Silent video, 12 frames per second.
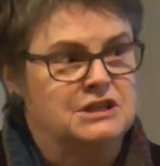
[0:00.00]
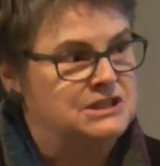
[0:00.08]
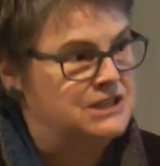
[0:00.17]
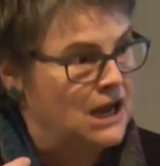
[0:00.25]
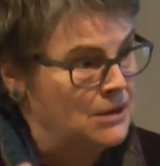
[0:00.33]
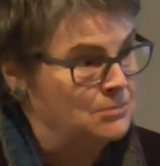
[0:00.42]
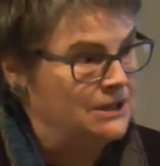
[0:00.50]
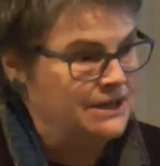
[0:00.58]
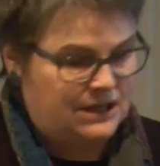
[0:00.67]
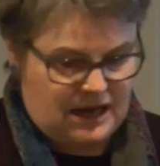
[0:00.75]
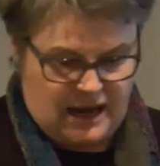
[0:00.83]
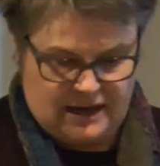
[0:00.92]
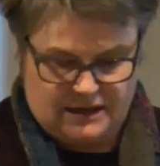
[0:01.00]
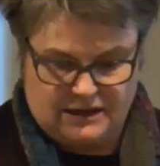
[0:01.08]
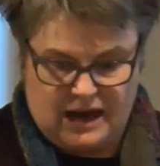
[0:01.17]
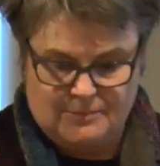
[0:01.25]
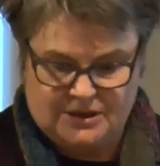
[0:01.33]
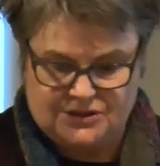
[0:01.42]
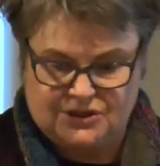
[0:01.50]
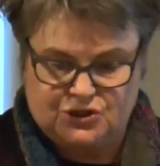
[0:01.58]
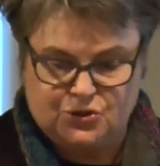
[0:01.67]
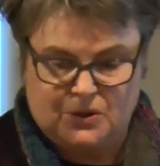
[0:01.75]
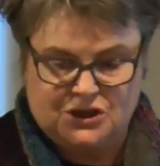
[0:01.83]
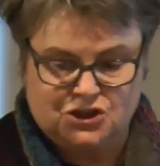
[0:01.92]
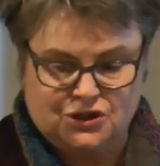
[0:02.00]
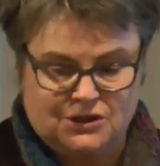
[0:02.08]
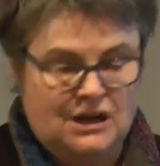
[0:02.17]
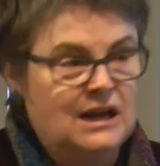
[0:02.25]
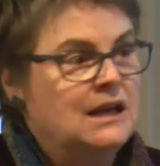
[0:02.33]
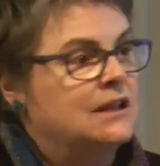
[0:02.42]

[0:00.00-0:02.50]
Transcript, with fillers: tumbling economic situation,